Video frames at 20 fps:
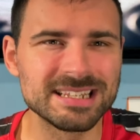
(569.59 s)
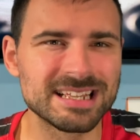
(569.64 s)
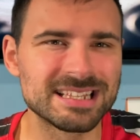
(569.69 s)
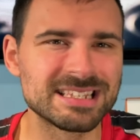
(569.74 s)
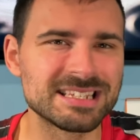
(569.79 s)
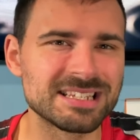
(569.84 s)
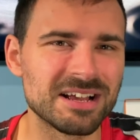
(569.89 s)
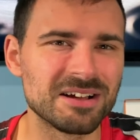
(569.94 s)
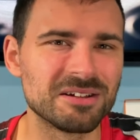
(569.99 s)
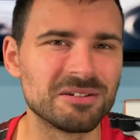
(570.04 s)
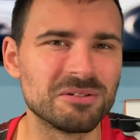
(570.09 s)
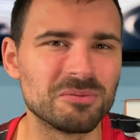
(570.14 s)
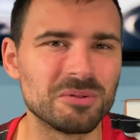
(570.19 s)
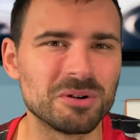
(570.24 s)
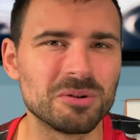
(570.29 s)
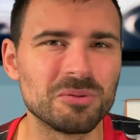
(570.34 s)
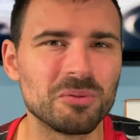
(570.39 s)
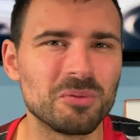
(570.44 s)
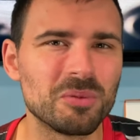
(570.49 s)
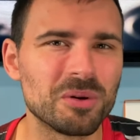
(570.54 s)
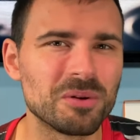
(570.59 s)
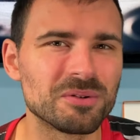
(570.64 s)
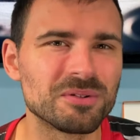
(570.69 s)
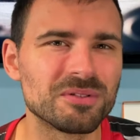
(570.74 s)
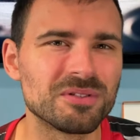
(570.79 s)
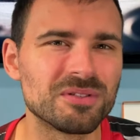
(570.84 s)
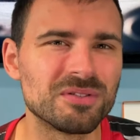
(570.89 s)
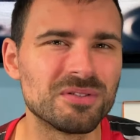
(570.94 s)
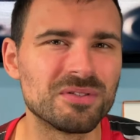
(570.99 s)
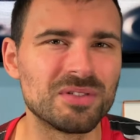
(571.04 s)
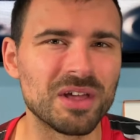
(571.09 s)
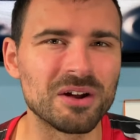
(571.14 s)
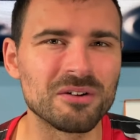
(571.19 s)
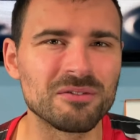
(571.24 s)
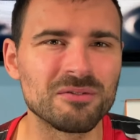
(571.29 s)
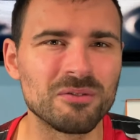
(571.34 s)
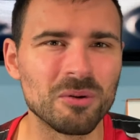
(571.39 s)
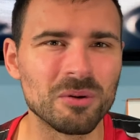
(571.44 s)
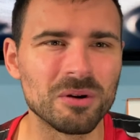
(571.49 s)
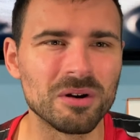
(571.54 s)
That's not what we were there
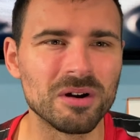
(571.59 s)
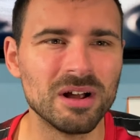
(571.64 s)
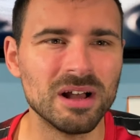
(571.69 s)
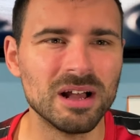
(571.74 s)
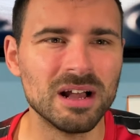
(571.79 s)
for.